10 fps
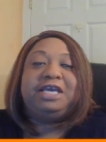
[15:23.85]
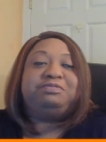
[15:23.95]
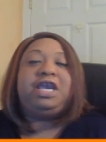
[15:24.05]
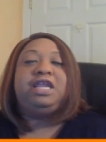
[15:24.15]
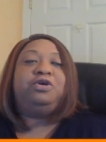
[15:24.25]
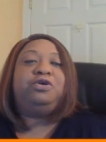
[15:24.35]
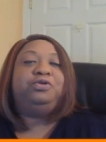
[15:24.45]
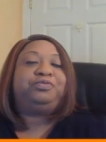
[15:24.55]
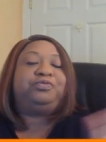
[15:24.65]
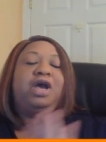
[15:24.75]
But
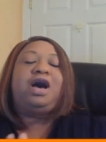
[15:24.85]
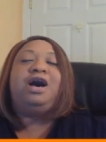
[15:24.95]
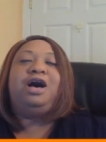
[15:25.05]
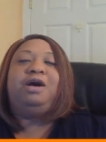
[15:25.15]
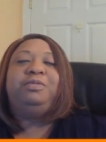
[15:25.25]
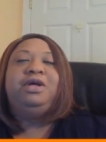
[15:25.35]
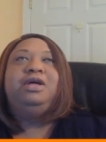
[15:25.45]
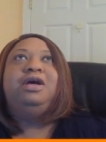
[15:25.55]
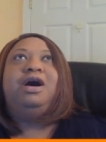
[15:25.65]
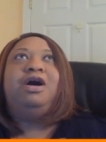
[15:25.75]
anywho, um
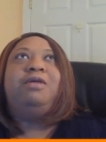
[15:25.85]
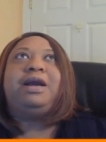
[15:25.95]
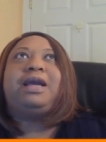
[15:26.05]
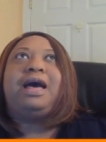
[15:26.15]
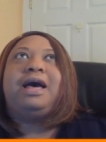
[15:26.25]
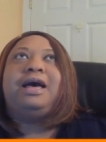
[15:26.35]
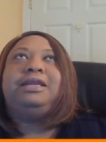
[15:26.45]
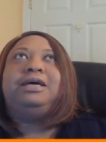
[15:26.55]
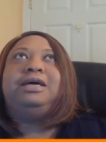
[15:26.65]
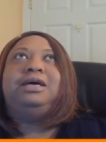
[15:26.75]
oh my
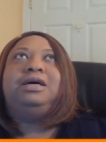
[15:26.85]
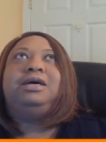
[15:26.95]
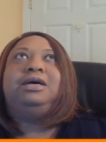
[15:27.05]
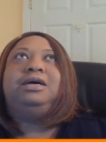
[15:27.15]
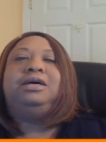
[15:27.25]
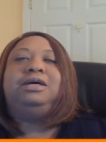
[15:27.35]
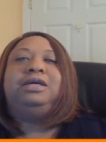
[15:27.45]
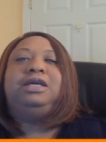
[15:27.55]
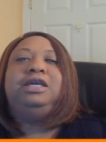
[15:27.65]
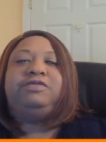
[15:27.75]
god uh
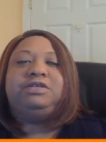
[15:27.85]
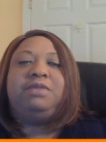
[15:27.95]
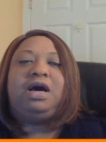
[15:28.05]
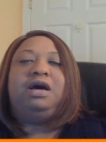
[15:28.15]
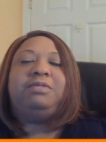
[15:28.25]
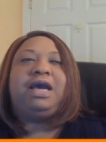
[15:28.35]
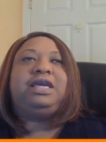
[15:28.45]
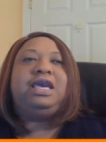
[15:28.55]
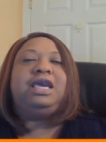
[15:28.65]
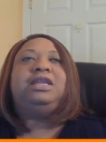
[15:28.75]
eva's mom i
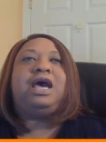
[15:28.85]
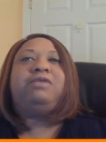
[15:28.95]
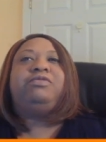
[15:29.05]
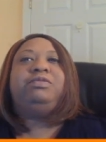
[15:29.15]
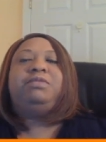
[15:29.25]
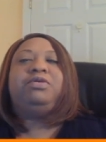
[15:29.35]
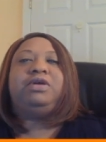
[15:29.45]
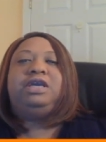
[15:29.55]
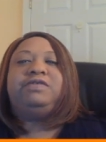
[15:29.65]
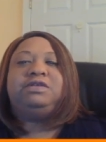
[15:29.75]
cannot remember
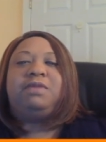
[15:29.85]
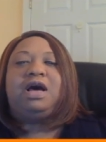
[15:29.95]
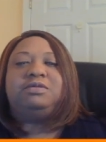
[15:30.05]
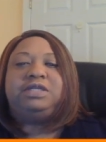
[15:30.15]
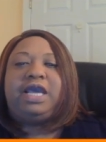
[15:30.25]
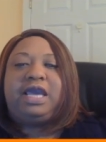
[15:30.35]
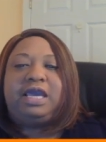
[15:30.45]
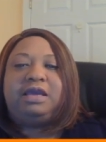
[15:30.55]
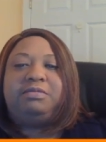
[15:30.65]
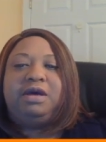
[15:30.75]
eva's mom's
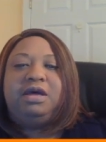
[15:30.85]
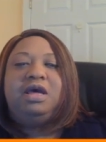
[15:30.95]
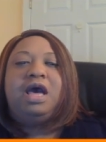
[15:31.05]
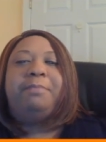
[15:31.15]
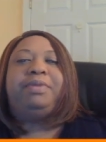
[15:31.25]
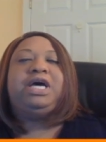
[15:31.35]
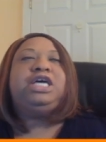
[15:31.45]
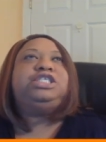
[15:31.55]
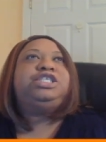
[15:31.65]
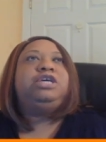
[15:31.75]
name
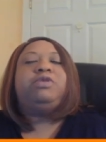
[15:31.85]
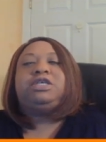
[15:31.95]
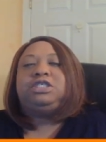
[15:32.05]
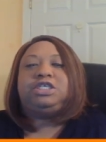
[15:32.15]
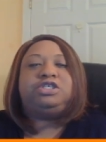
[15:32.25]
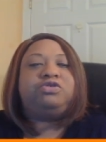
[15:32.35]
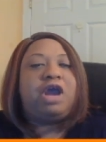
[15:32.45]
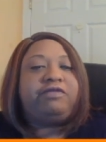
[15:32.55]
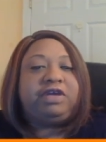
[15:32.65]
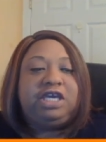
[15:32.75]
but she wasn't just
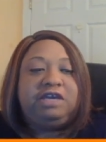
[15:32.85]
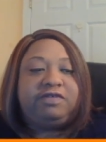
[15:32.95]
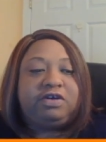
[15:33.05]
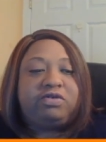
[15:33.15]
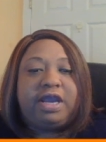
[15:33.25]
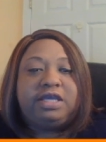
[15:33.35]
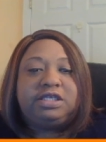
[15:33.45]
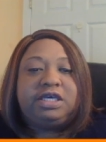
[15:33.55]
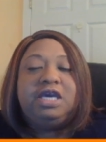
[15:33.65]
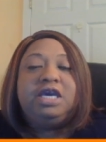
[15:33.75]
driving eva
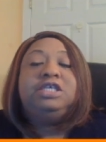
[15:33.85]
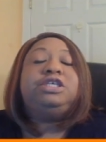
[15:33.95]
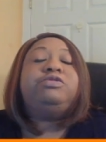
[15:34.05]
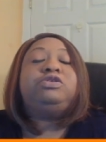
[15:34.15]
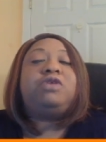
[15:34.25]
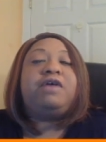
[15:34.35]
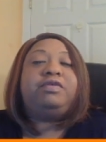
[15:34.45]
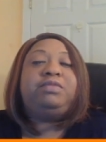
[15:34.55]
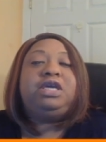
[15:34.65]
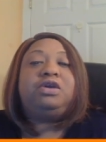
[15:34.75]
crazy she was
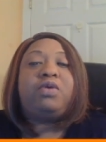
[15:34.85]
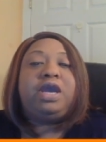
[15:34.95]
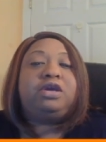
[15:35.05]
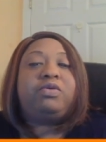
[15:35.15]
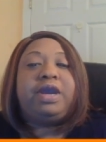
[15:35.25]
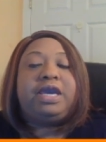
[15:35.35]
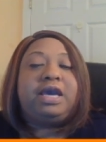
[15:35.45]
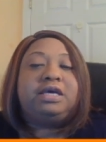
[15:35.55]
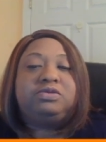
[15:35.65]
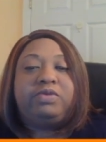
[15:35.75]
driving me cray cray
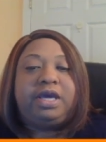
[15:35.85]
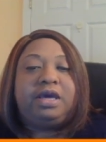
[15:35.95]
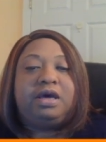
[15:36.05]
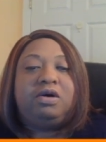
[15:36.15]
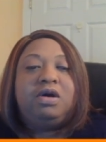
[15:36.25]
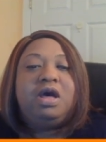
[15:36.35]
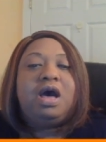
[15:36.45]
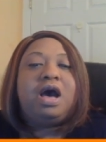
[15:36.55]
as well